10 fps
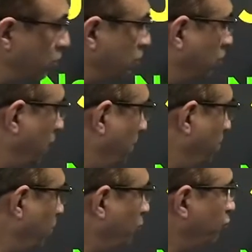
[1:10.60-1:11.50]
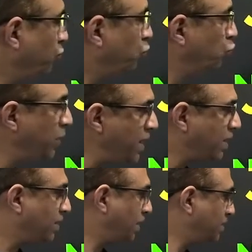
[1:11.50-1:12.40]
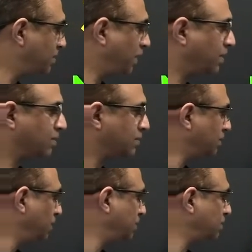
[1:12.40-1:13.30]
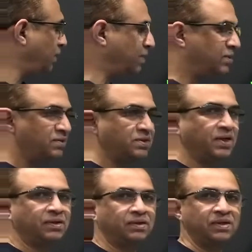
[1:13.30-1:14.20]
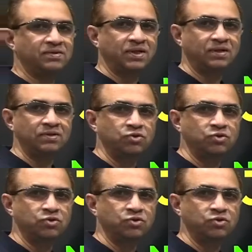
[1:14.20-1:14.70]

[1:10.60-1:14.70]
So number of unique test takers, this is not just test takers,